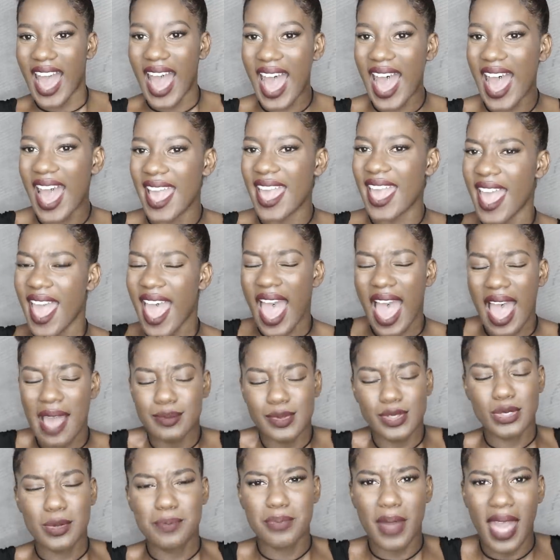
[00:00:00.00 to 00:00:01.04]
I
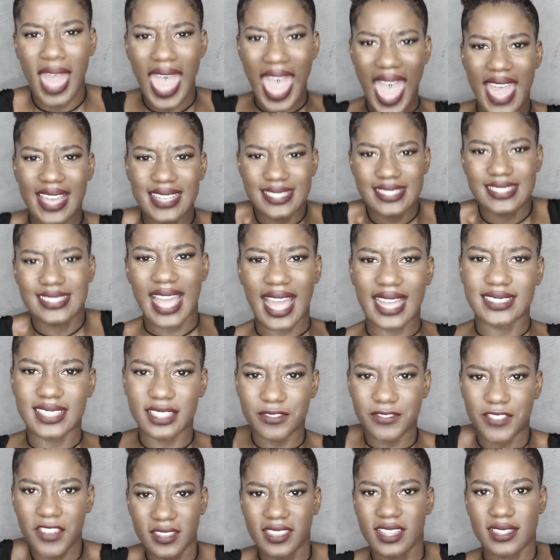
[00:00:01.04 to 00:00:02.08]
am super
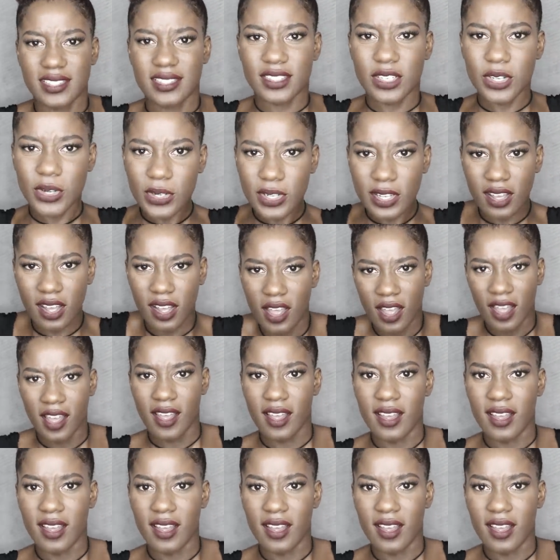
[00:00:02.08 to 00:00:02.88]
excited for this look.